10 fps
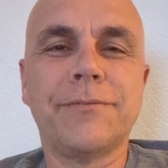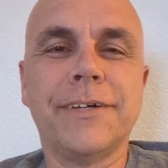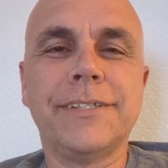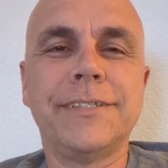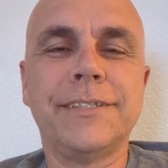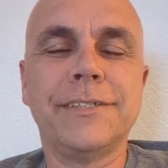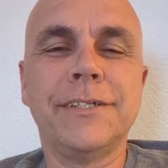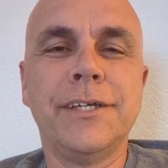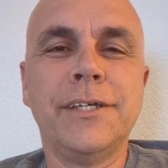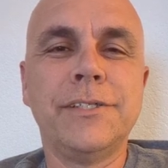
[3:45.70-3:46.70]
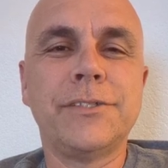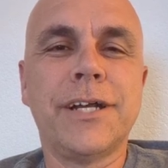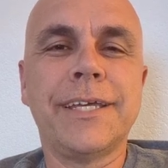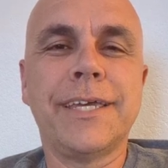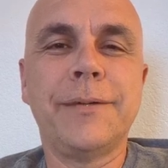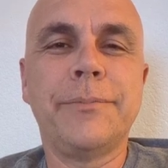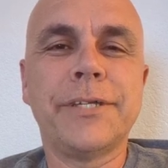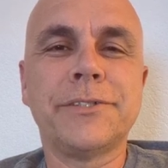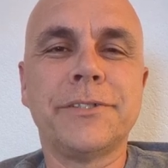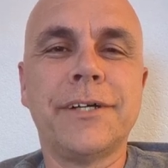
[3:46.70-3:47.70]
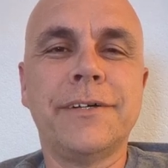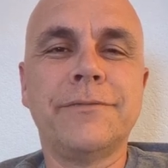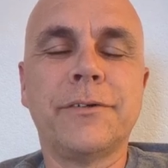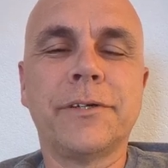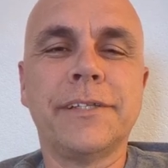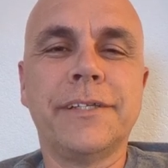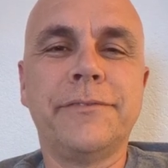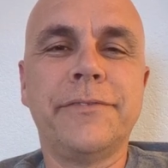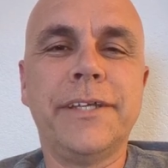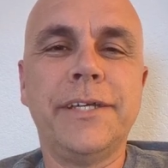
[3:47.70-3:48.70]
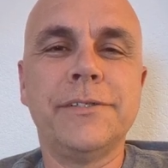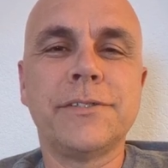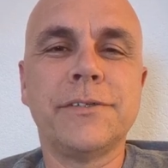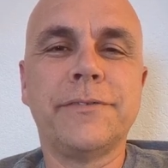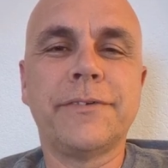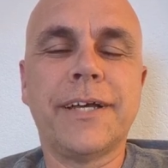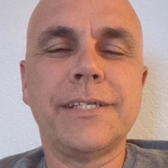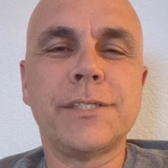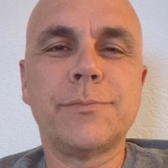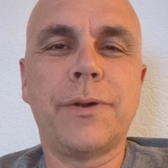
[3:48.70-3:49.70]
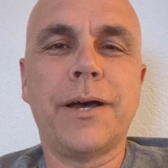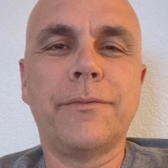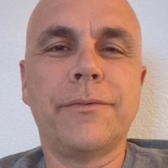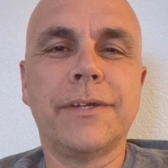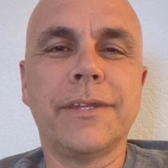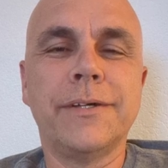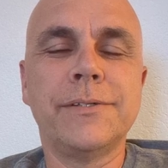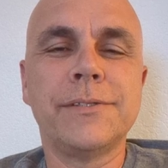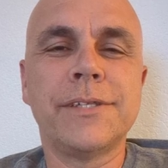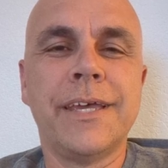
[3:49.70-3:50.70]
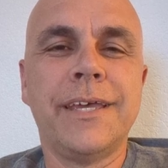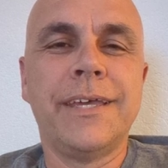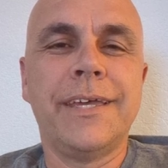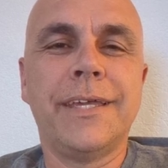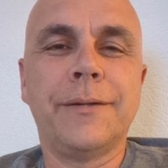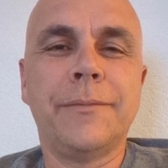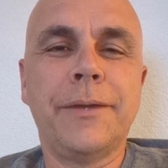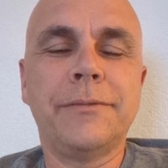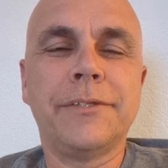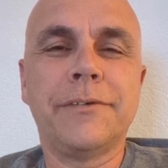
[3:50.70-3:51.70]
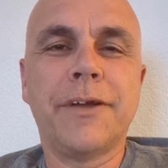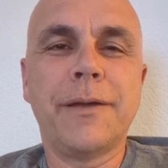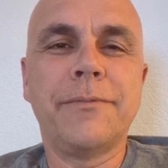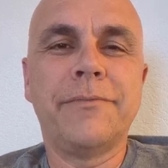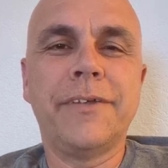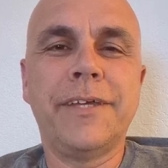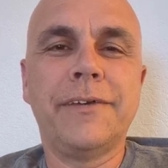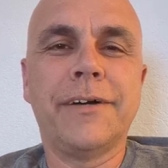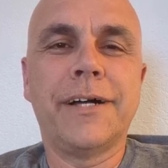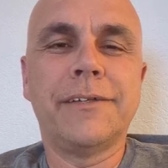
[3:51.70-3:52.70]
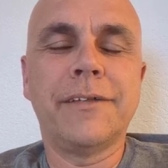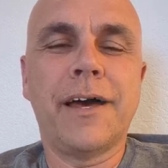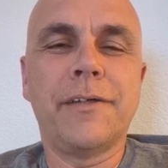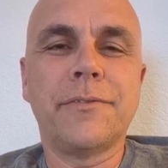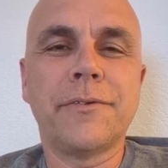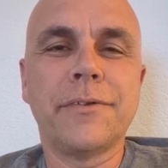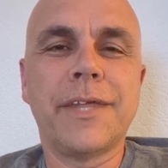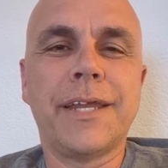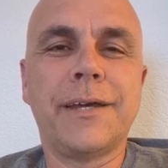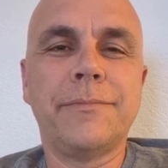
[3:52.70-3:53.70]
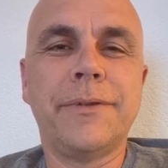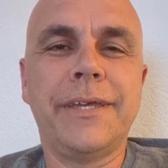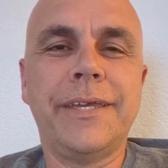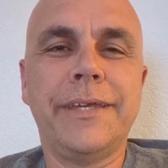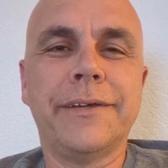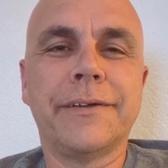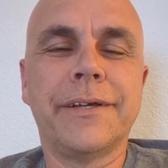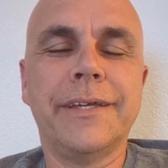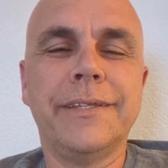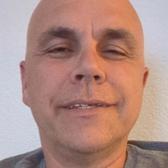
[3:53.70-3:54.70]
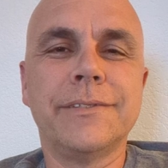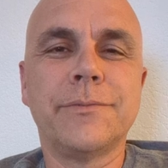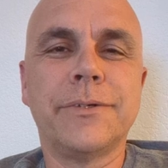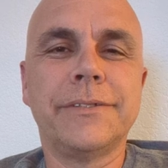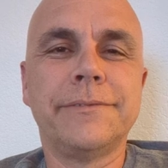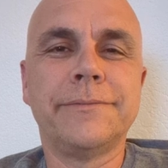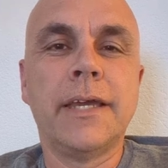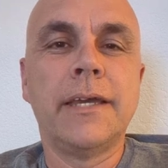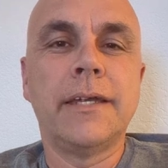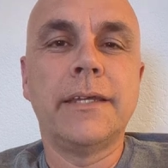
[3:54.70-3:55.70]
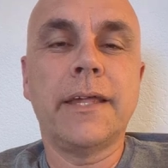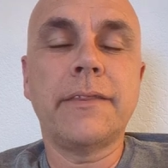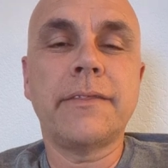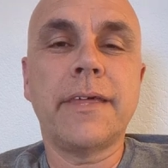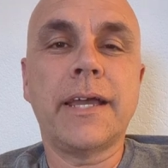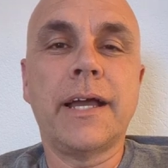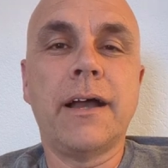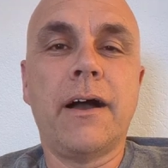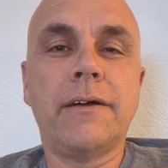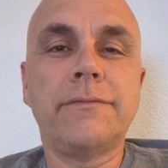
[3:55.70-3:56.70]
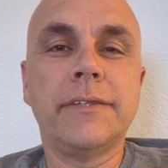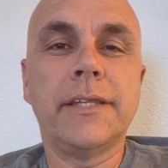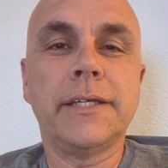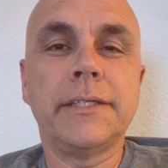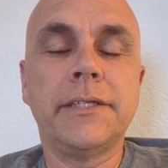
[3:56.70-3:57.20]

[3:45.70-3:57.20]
fun to try and get a picture of or a little video. So if I spot one of those and I'm able to grab a video, I'll throw that up here in this one. Another thing I often like